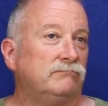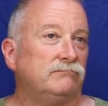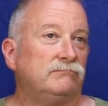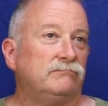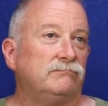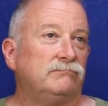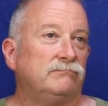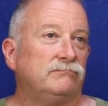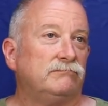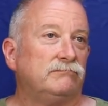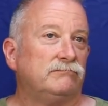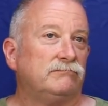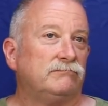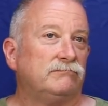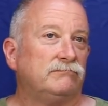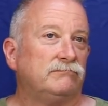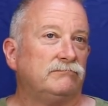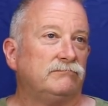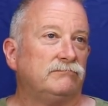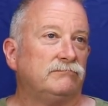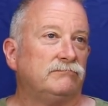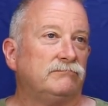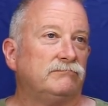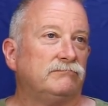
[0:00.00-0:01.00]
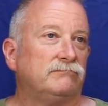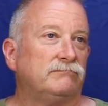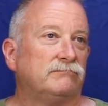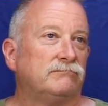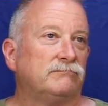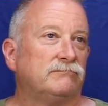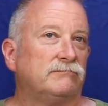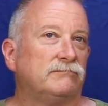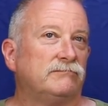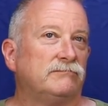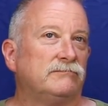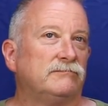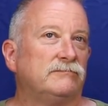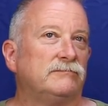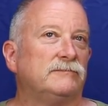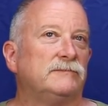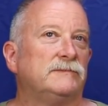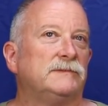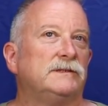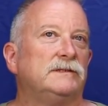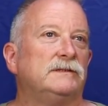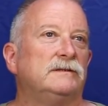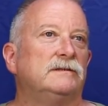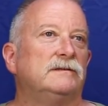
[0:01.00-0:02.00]

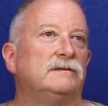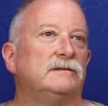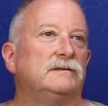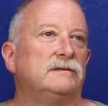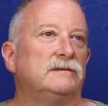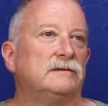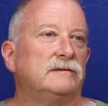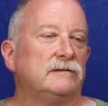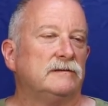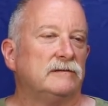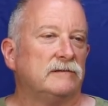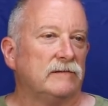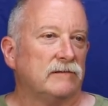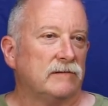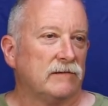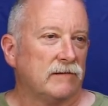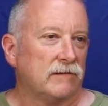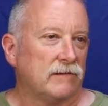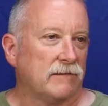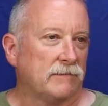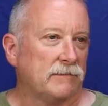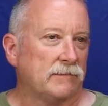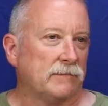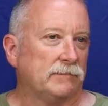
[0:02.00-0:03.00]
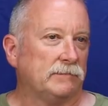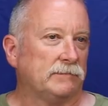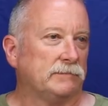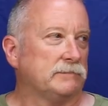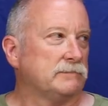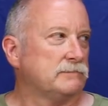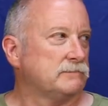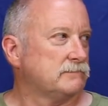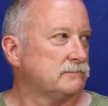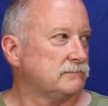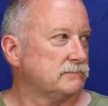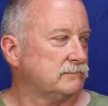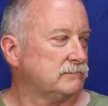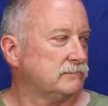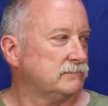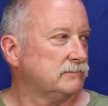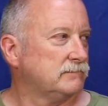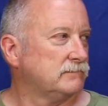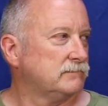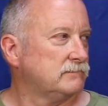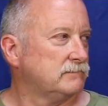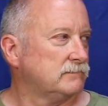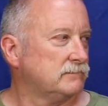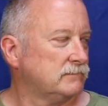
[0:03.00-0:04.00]

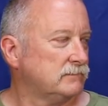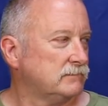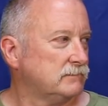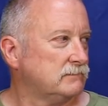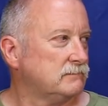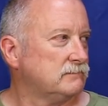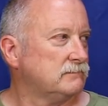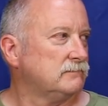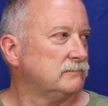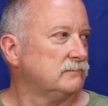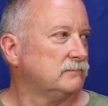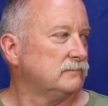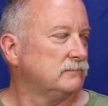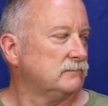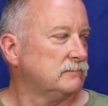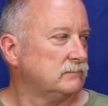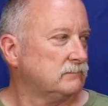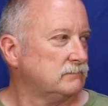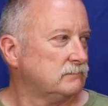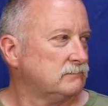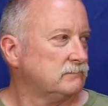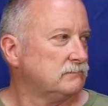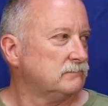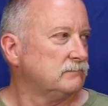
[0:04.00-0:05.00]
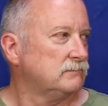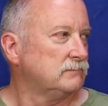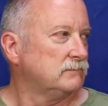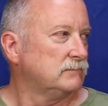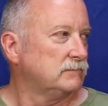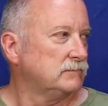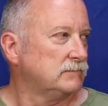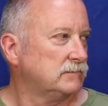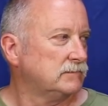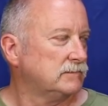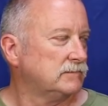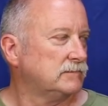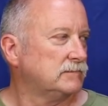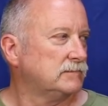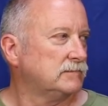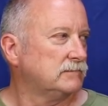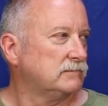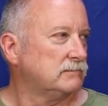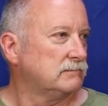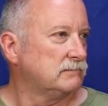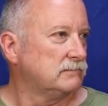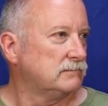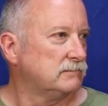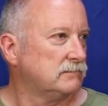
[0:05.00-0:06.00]

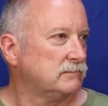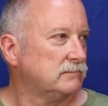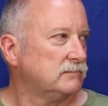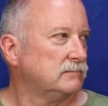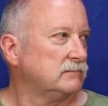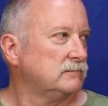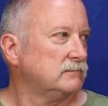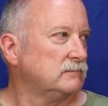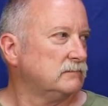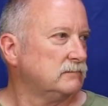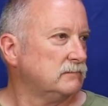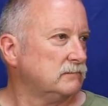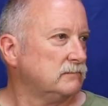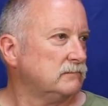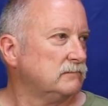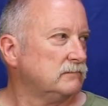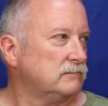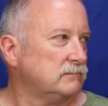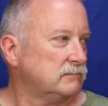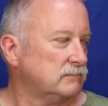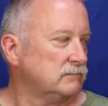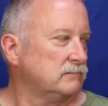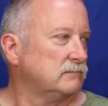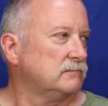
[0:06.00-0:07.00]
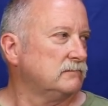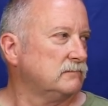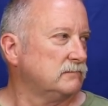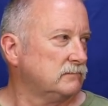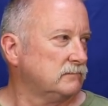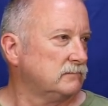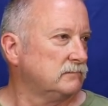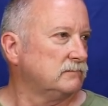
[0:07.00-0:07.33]
This person isn't speaking.